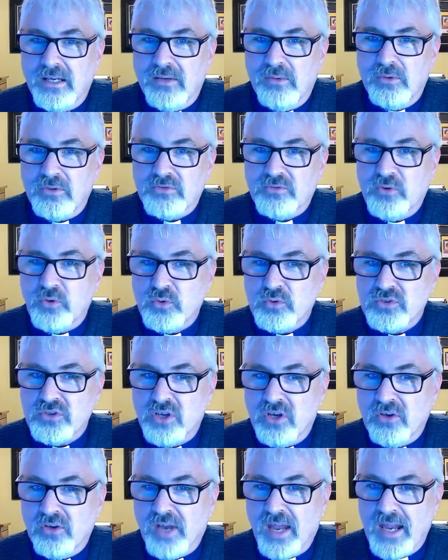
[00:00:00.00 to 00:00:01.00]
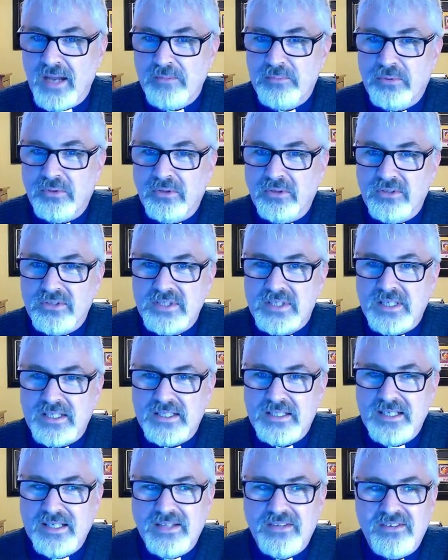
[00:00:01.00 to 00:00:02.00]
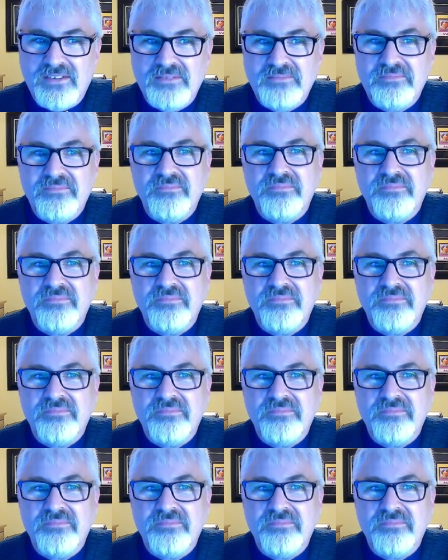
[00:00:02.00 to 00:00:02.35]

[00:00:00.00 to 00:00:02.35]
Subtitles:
which falls on April the 16th.